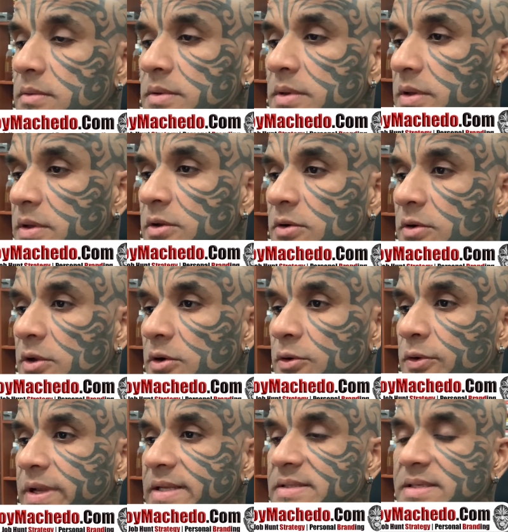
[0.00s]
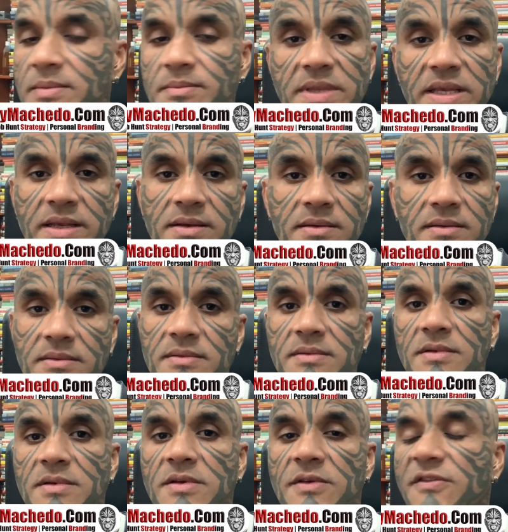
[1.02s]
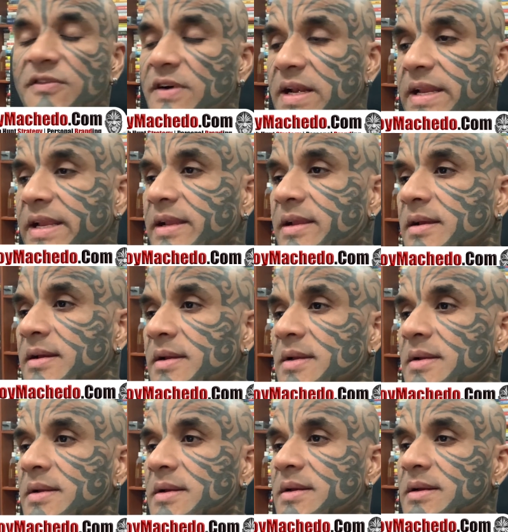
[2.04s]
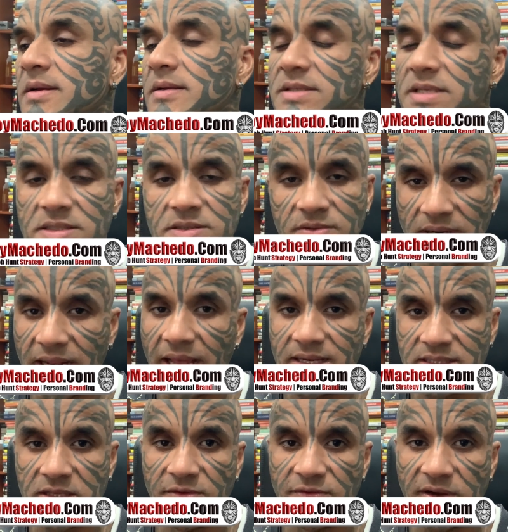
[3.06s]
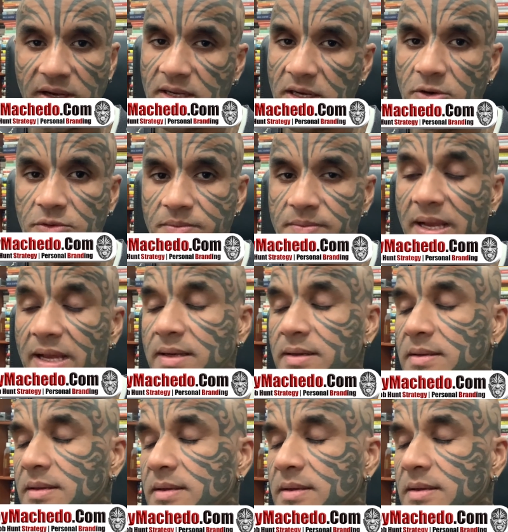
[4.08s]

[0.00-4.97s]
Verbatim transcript: you know, you're doing something uh, funny. Just relax the fuck out, man.